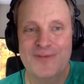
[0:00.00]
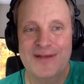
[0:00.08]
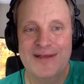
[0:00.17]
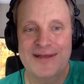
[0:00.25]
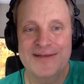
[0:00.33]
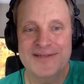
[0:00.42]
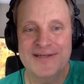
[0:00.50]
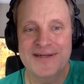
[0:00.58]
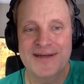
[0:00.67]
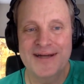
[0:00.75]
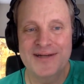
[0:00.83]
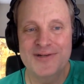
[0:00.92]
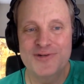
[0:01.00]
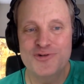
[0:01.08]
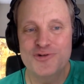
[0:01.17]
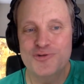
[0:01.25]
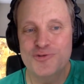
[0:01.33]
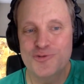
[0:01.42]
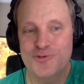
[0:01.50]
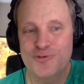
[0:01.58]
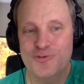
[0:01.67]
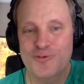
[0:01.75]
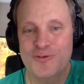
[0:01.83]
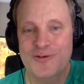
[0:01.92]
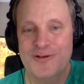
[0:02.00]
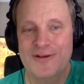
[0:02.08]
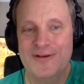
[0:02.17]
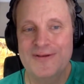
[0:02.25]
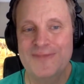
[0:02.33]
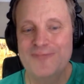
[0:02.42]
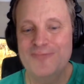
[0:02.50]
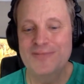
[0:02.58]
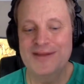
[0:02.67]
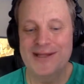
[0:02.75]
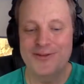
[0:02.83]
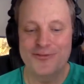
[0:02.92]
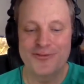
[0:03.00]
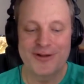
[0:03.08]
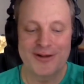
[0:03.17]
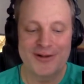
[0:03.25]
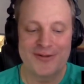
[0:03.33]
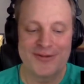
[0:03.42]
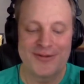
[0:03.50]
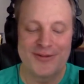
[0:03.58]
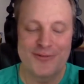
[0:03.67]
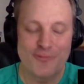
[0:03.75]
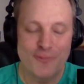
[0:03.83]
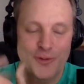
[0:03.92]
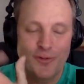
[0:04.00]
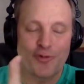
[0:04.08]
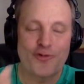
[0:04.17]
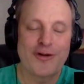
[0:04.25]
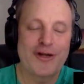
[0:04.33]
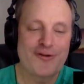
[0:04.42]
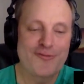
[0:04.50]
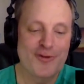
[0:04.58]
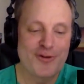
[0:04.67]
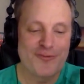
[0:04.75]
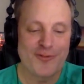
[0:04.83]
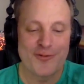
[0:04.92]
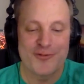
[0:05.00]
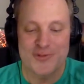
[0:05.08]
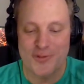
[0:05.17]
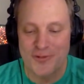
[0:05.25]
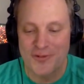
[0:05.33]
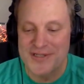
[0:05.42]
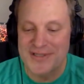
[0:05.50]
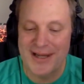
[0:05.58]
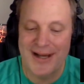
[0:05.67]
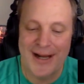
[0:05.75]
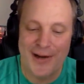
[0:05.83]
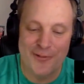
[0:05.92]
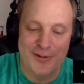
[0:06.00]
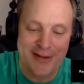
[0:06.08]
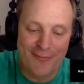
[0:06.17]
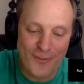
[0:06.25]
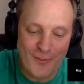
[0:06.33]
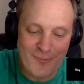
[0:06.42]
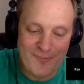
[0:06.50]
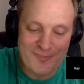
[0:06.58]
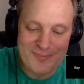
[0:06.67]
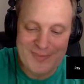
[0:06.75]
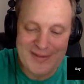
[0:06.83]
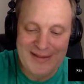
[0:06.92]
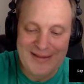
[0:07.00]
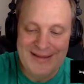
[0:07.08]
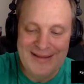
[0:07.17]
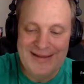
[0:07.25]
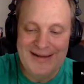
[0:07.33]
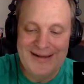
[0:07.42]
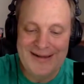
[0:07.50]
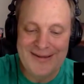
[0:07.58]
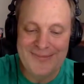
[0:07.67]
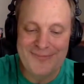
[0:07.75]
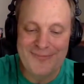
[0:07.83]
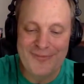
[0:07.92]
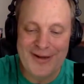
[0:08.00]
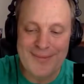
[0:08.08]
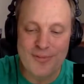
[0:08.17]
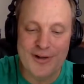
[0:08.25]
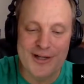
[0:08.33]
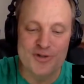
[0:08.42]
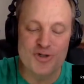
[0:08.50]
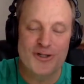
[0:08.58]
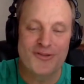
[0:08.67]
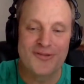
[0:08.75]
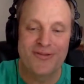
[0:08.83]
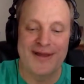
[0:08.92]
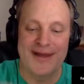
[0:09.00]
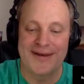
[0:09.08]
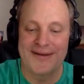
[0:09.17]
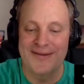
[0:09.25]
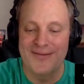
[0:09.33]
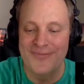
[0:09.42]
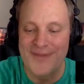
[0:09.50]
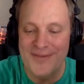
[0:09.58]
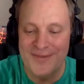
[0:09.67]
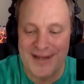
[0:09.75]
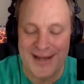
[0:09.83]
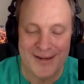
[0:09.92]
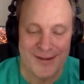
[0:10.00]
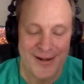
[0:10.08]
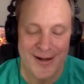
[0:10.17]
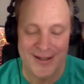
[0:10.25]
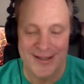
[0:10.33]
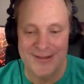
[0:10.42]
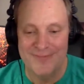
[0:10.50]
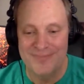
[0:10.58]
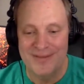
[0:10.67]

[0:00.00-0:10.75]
is connected to either the real creator of the universe or at least a higher level vibration than the Anunnaki.